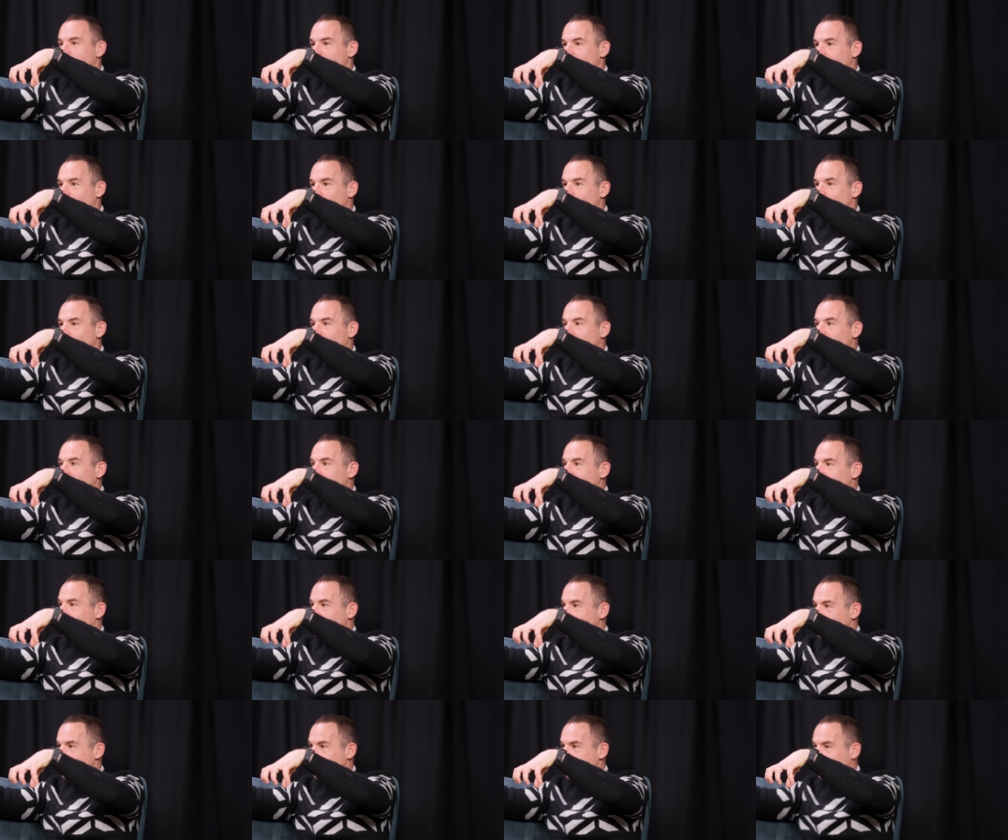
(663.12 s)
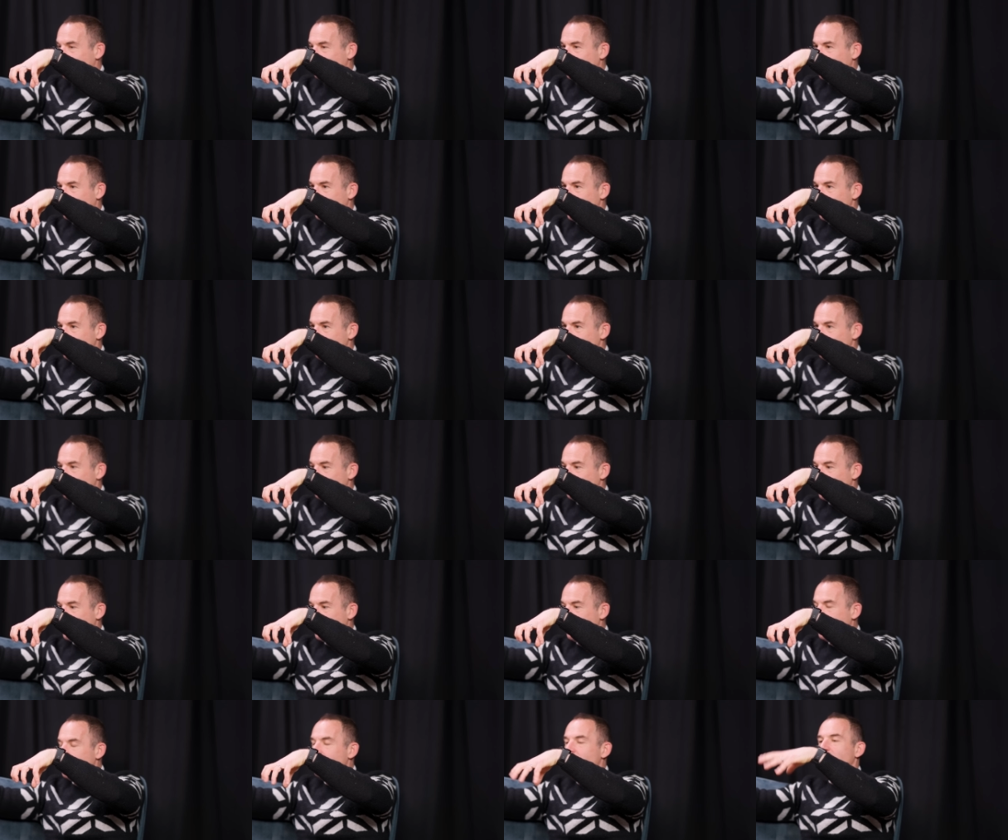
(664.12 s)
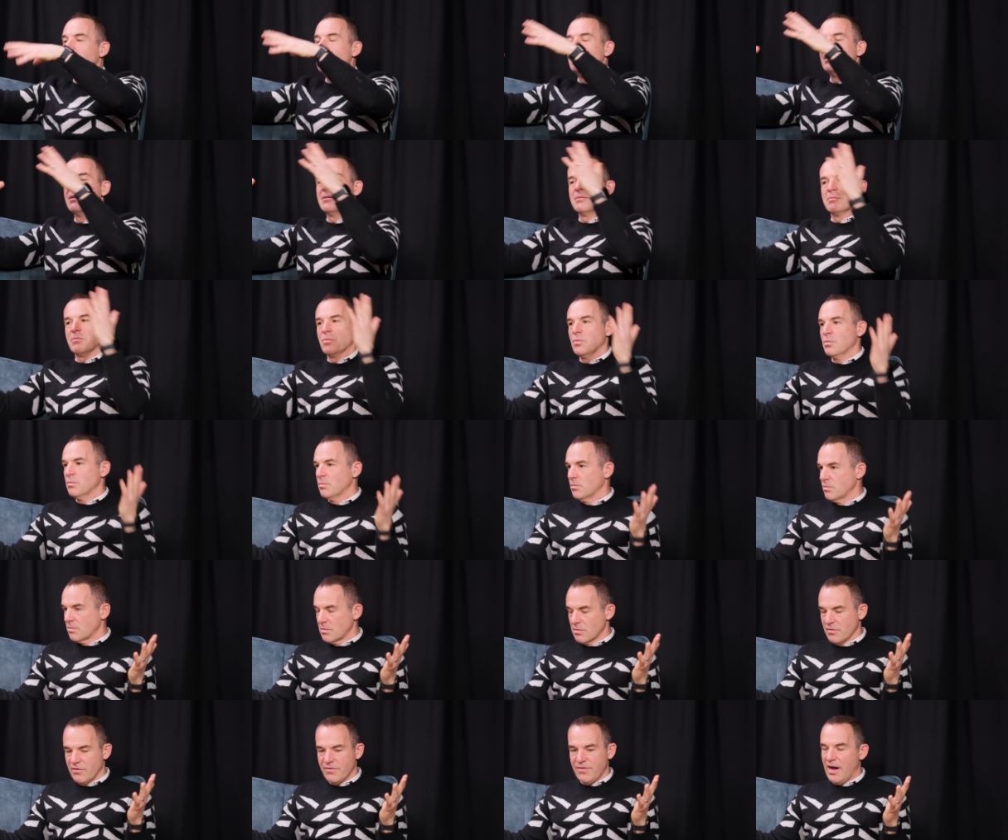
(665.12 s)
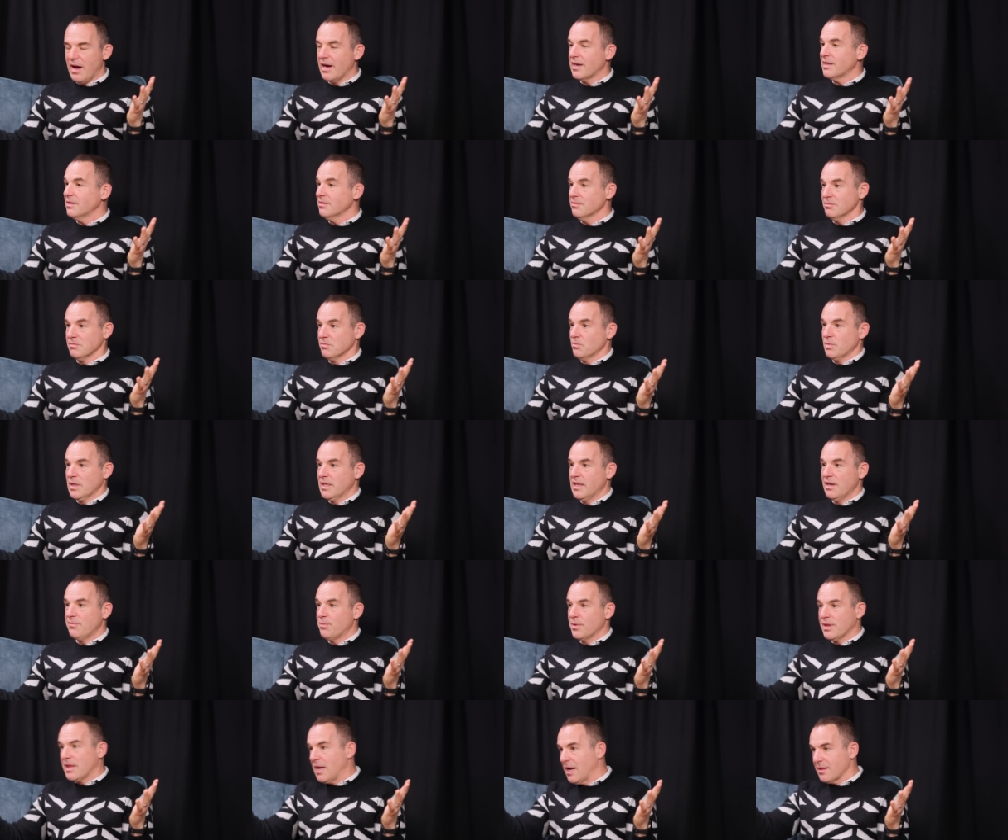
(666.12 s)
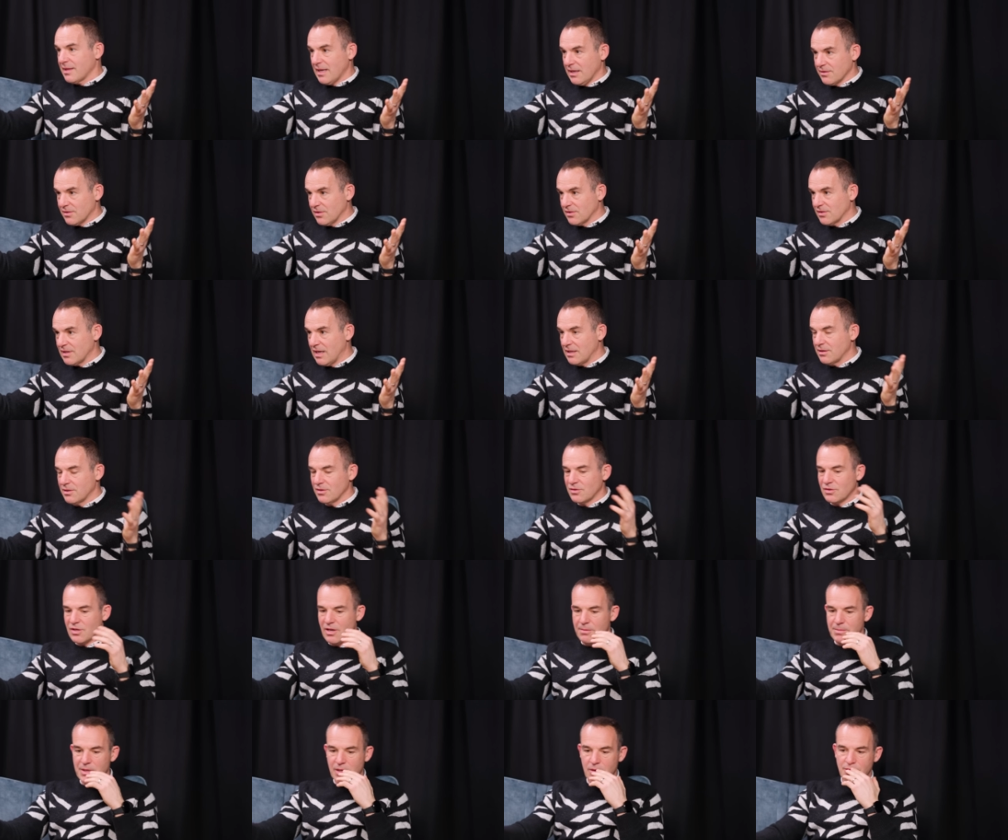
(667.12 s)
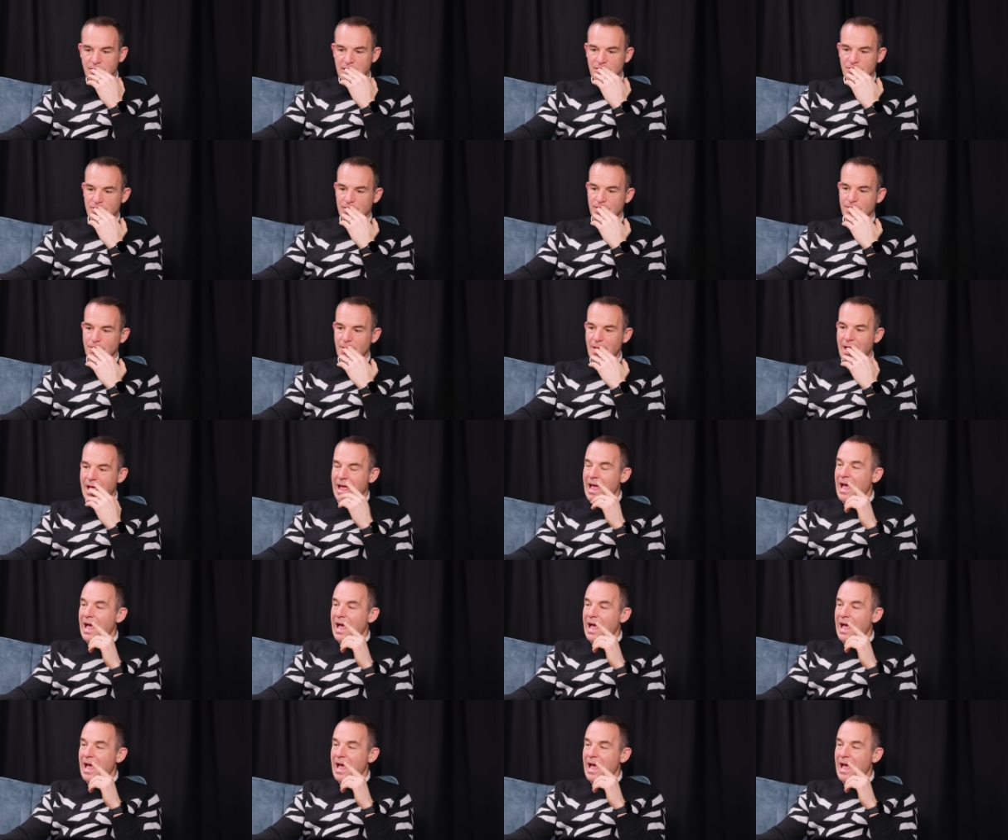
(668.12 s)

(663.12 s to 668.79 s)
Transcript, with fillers: had negotiated that you didn't have to claim. Fine, we live with that. That's a standard term and condition.